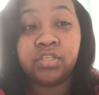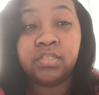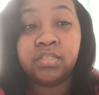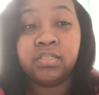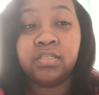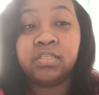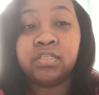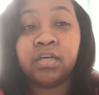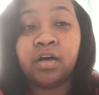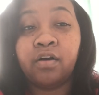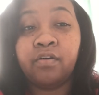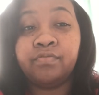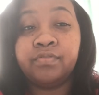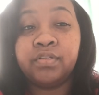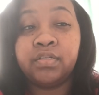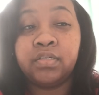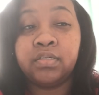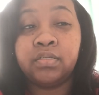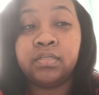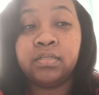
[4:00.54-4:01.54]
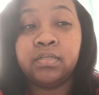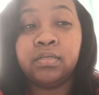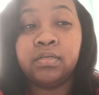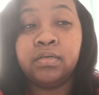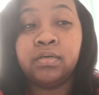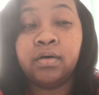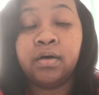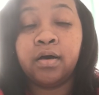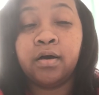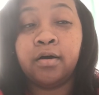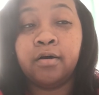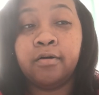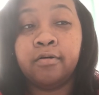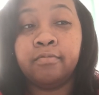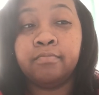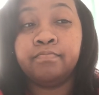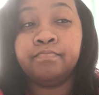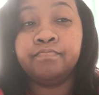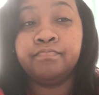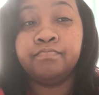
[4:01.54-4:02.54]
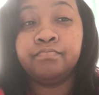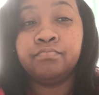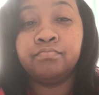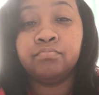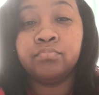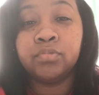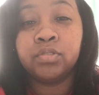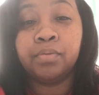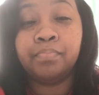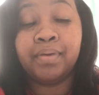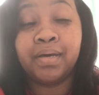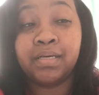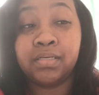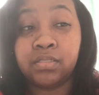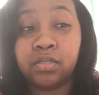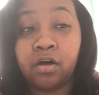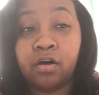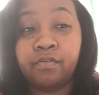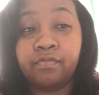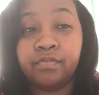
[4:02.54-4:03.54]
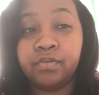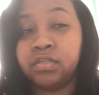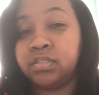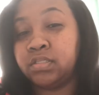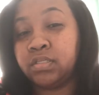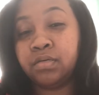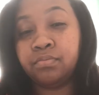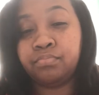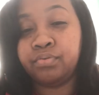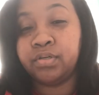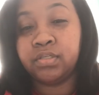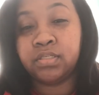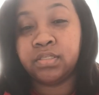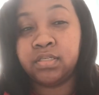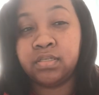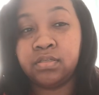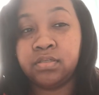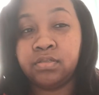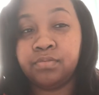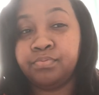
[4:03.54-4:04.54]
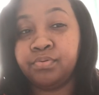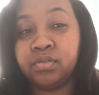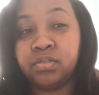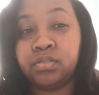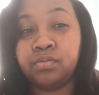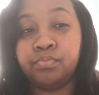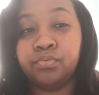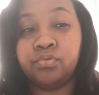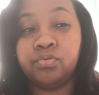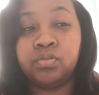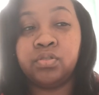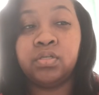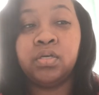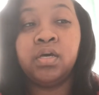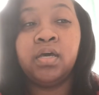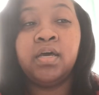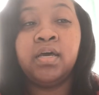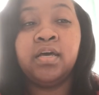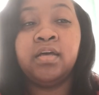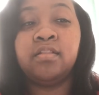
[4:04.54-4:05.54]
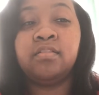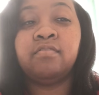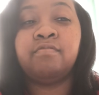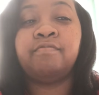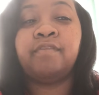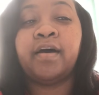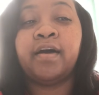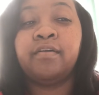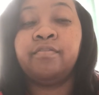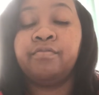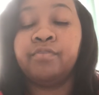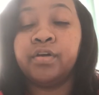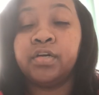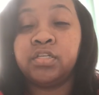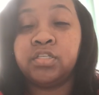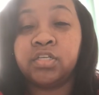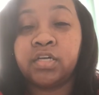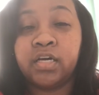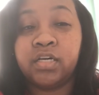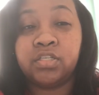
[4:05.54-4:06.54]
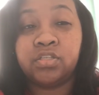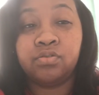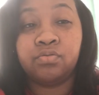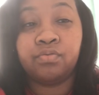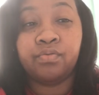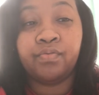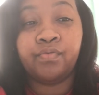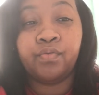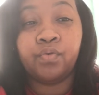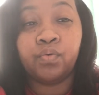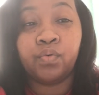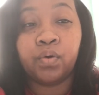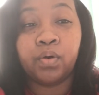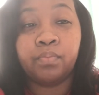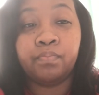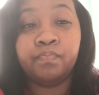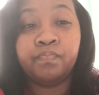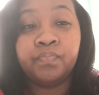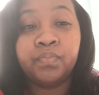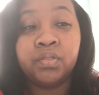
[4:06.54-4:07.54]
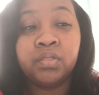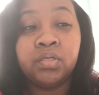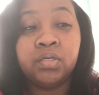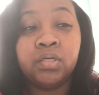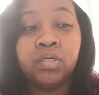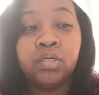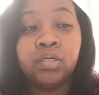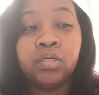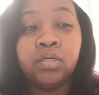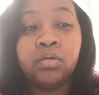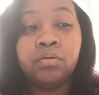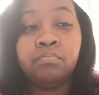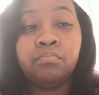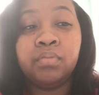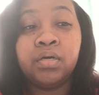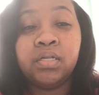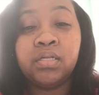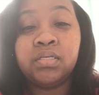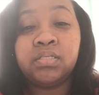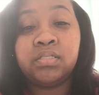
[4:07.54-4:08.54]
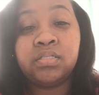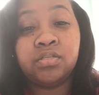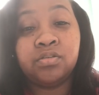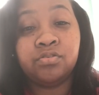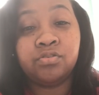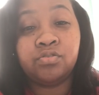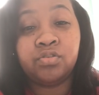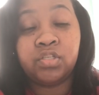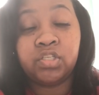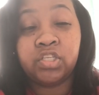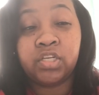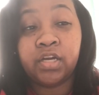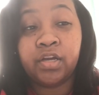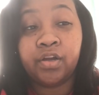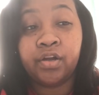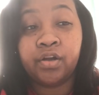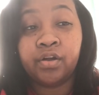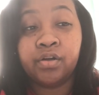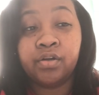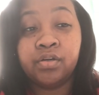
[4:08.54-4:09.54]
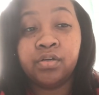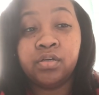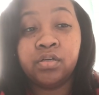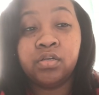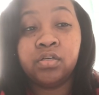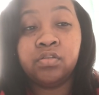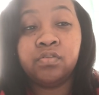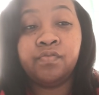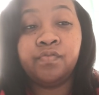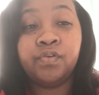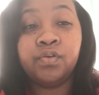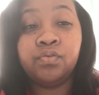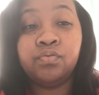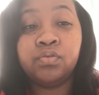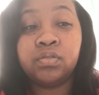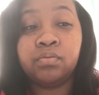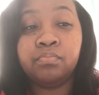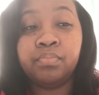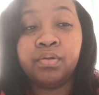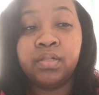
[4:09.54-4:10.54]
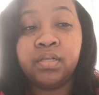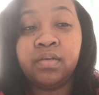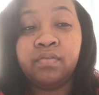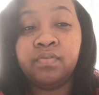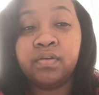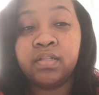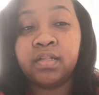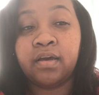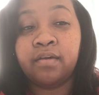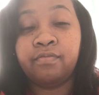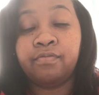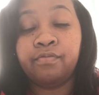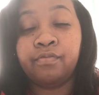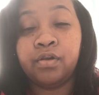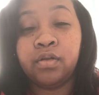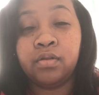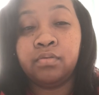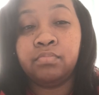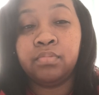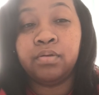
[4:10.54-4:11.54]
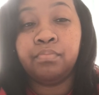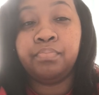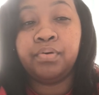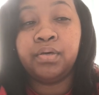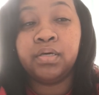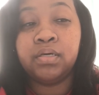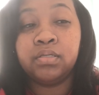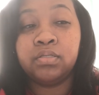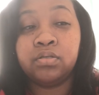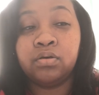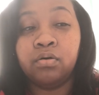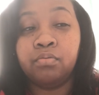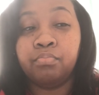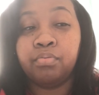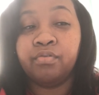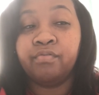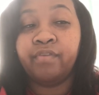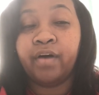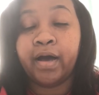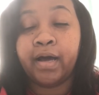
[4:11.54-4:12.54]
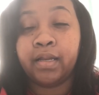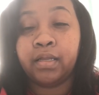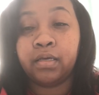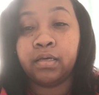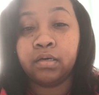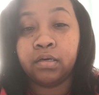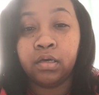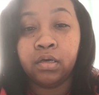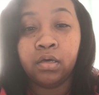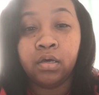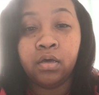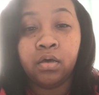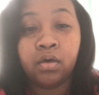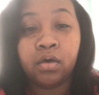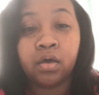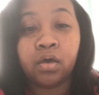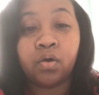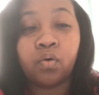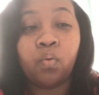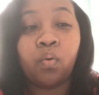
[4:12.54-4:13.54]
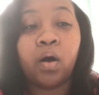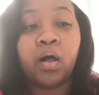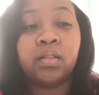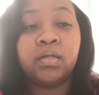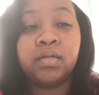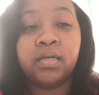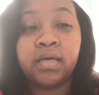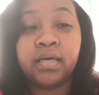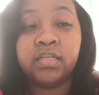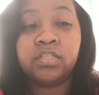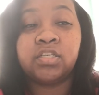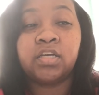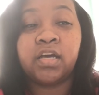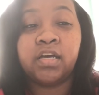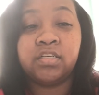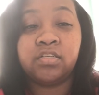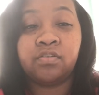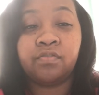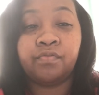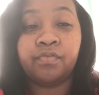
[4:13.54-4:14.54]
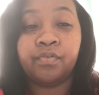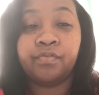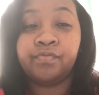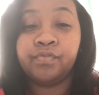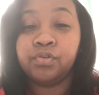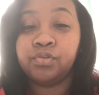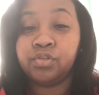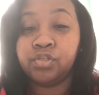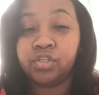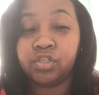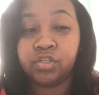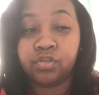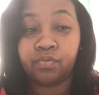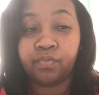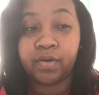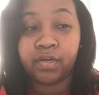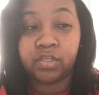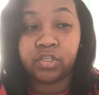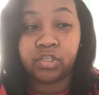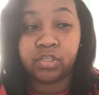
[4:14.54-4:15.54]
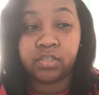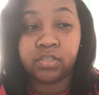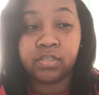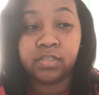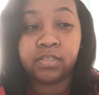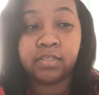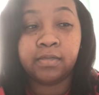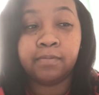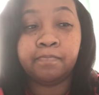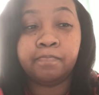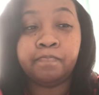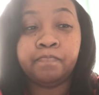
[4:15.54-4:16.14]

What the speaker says: is often based off of his unprecedented principles in the fight for education reform. Many still share his views in believing that freedom depends on providing a quality education for future generations.